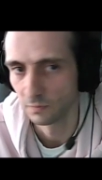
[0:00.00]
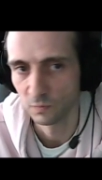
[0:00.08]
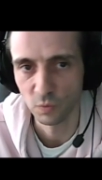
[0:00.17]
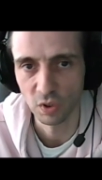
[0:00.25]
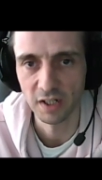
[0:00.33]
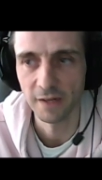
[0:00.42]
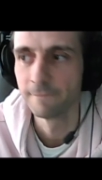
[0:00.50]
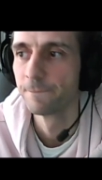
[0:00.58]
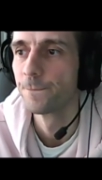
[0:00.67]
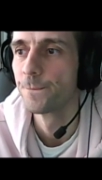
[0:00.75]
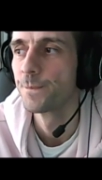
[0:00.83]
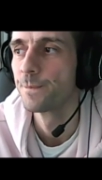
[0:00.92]
Okay.
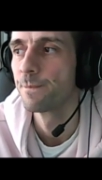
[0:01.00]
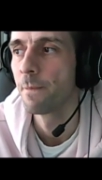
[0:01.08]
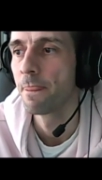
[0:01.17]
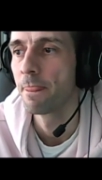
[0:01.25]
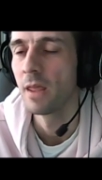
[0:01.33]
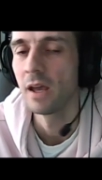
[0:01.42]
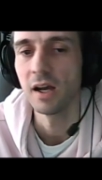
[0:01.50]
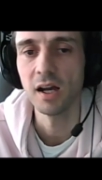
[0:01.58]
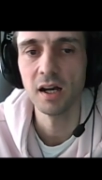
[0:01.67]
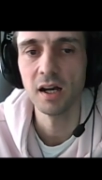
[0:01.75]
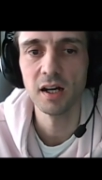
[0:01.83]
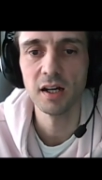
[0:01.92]

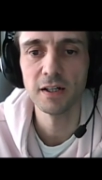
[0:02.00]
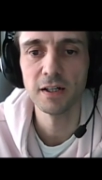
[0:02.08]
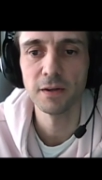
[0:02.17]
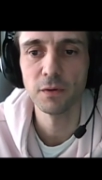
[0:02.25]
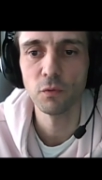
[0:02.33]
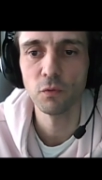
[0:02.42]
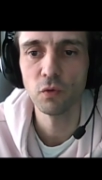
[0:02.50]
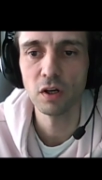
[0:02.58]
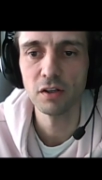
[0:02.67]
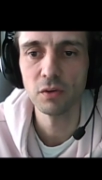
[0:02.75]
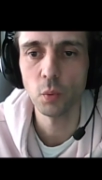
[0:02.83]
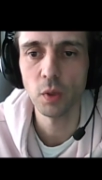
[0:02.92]

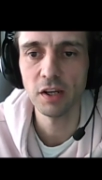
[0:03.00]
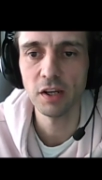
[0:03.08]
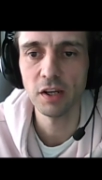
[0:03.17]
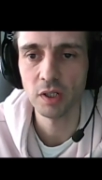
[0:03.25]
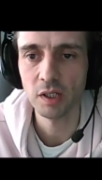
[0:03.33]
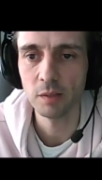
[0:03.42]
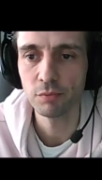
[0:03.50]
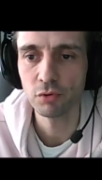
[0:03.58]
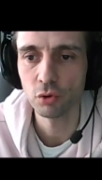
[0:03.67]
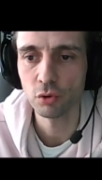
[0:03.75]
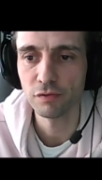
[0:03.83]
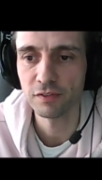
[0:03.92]
One way to
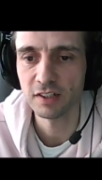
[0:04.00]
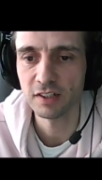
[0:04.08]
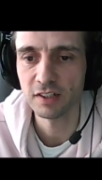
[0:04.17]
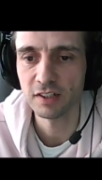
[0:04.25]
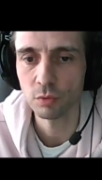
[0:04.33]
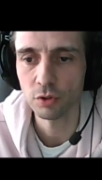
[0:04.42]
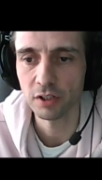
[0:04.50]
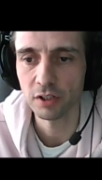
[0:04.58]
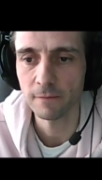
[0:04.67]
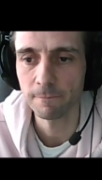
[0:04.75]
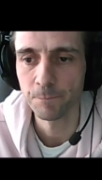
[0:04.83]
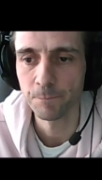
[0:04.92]
improve this
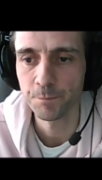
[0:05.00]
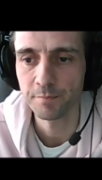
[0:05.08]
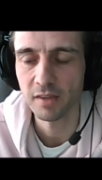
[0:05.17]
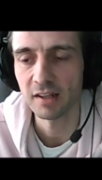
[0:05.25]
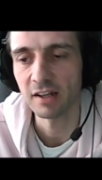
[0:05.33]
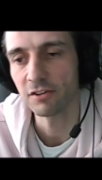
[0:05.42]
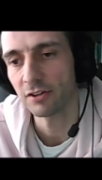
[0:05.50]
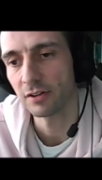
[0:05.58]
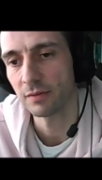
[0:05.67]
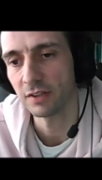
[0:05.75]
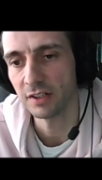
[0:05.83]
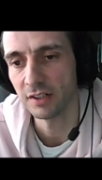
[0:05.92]
model, and
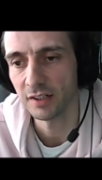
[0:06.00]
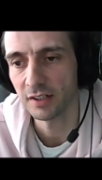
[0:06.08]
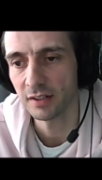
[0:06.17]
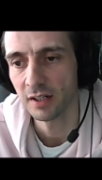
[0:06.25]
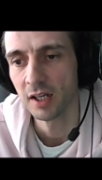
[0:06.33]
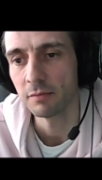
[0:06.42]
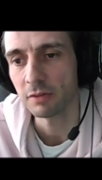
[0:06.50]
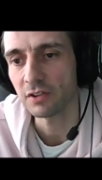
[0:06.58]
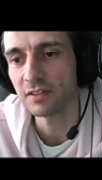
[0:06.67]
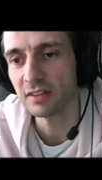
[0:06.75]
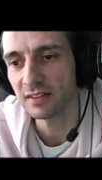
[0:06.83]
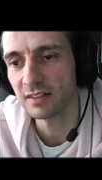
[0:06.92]
actually we did it,
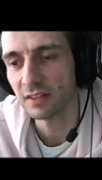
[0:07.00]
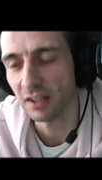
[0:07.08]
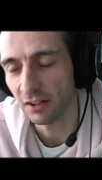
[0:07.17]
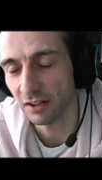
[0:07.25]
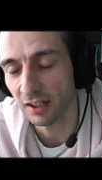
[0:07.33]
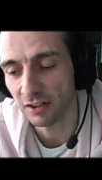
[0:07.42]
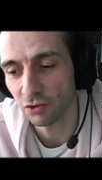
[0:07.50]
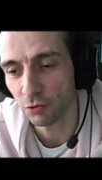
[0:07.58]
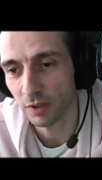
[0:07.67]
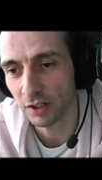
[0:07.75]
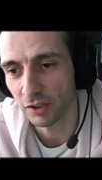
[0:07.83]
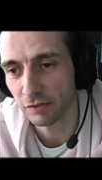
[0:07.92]
because this indeed it's
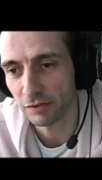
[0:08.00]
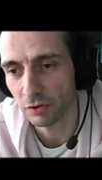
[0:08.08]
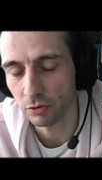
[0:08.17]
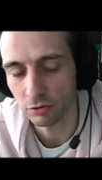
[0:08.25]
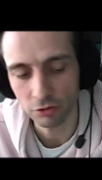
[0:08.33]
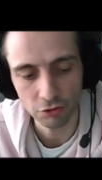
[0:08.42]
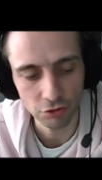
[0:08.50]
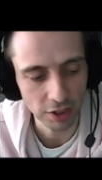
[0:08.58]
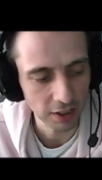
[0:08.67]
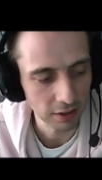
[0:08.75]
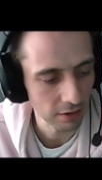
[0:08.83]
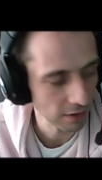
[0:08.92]
very difficult to
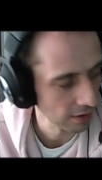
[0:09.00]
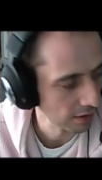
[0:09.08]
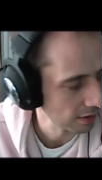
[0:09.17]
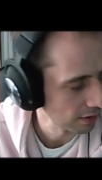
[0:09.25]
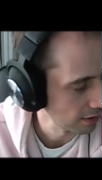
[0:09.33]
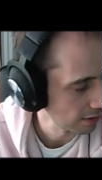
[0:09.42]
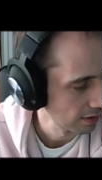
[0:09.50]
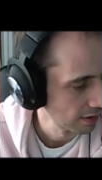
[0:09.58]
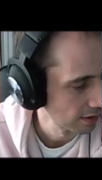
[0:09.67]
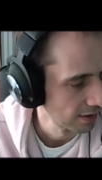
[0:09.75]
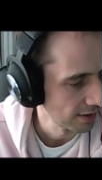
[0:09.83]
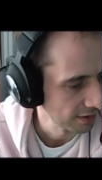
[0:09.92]
train
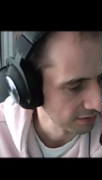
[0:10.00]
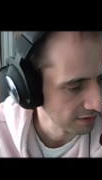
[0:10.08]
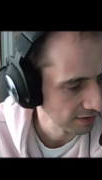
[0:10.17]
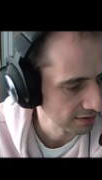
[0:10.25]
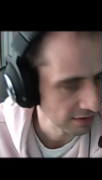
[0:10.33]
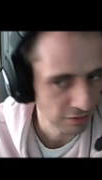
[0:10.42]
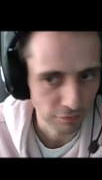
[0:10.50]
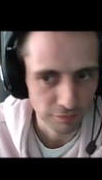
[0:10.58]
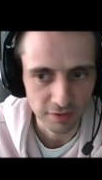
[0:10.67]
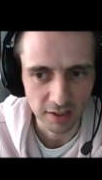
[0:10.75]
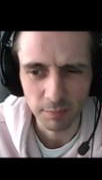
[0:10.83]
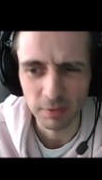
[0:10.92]
and takes lots
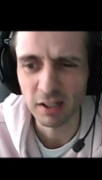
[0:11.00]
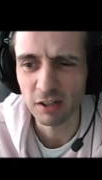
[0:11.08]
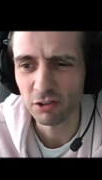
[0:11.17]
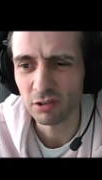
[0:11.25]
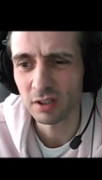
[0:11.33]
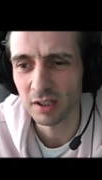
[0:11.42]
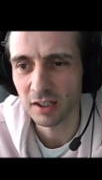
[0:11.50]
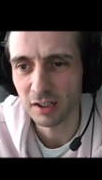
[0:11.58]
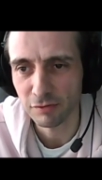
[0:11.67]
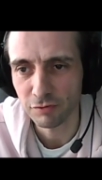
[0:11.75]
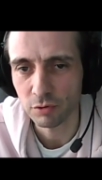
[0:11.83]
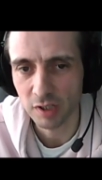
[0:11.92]
of time. And
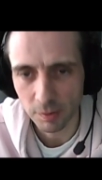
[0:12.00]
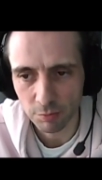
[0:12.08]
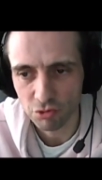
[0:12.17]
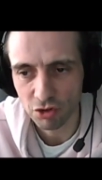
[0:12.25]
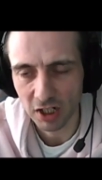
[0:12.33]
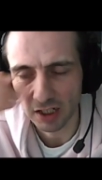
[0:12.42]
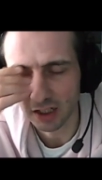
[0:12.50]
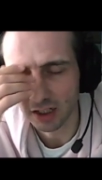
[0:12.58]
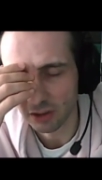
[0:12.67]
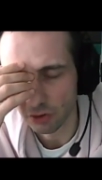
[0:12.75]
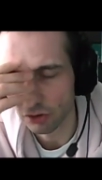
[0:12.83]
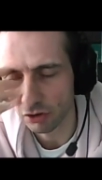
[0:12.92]
actually, if you keep
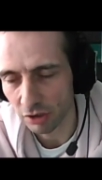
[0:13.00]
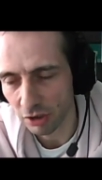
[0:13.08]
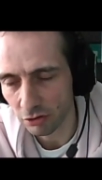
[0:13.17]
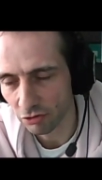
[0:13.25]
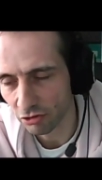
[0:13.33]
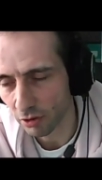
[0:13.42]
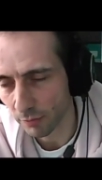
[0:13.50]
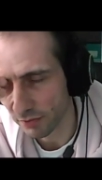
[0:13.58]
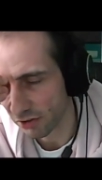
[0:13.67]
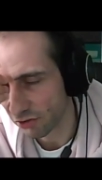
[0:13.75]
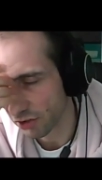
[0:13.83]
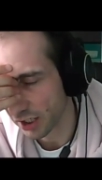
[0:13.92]
training, you need to stop
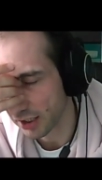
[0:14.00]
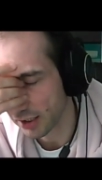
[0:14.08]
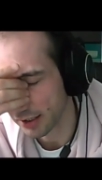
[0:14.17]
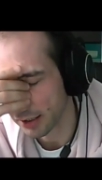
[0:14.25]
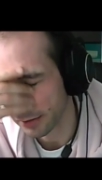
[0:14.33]
the training